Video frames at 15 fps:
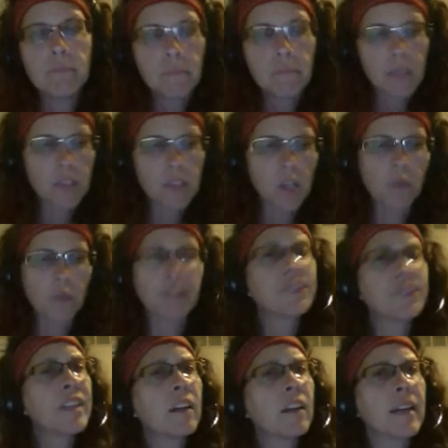So the
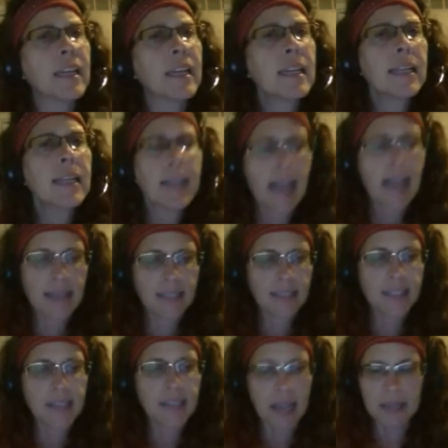theory, as it
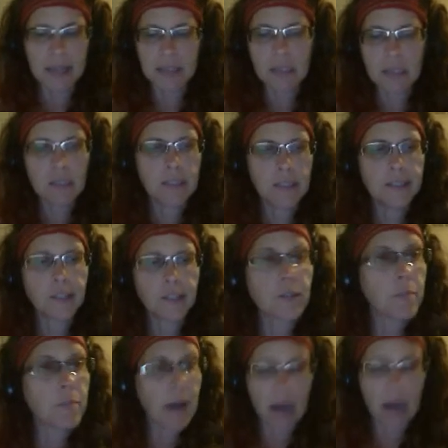says near
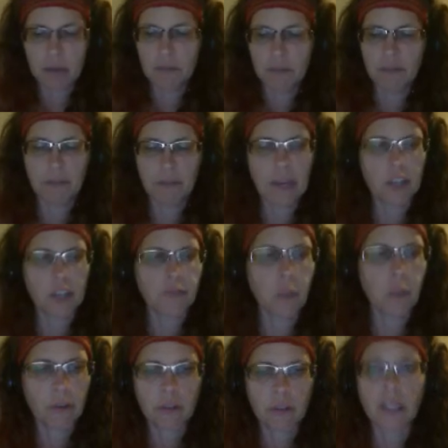the bottom of page
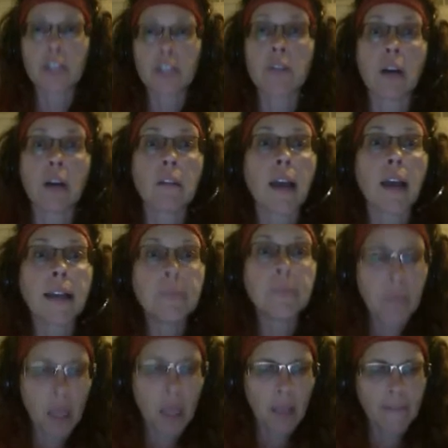4 of your lecture outline,
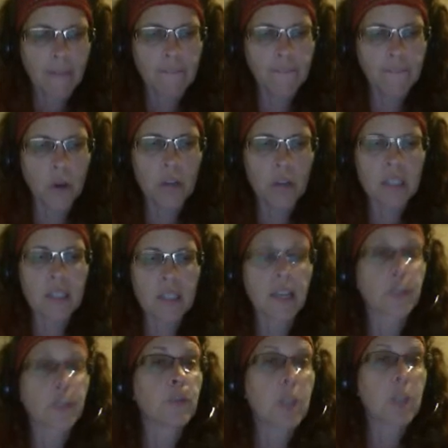focuses
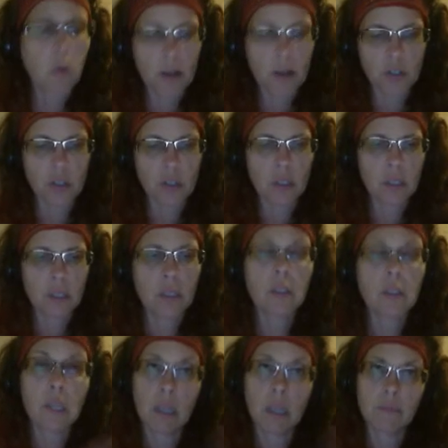on 3 questions.
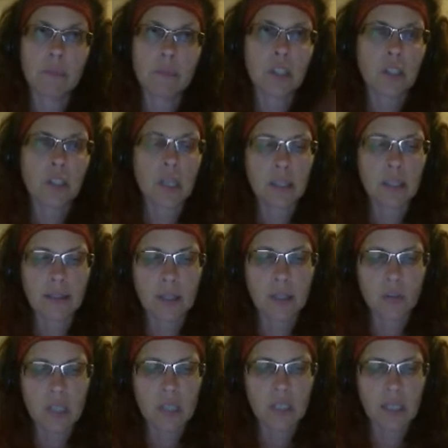And I'm suggesting that
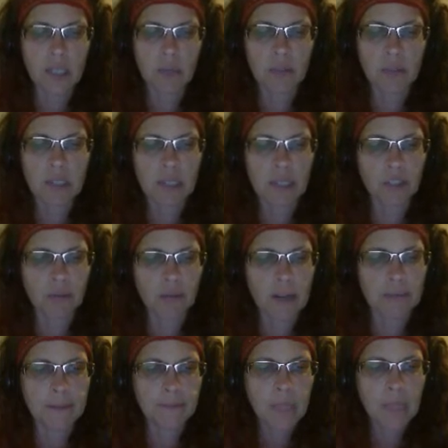you see table
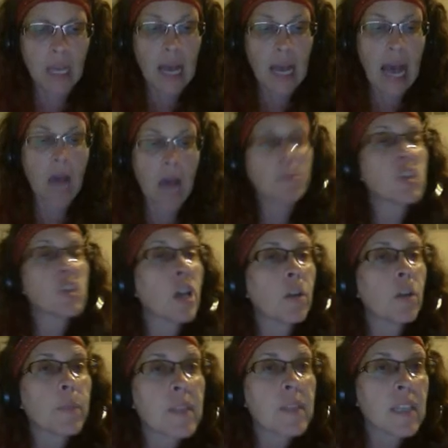6.3. How much
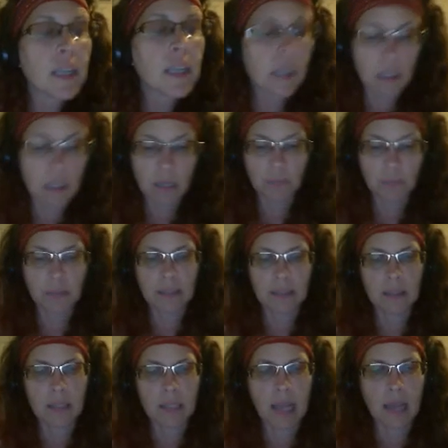help is needed to complete
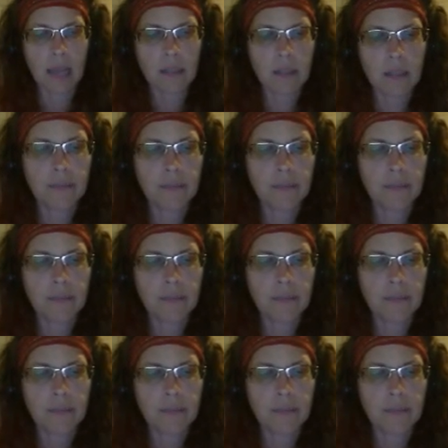the task?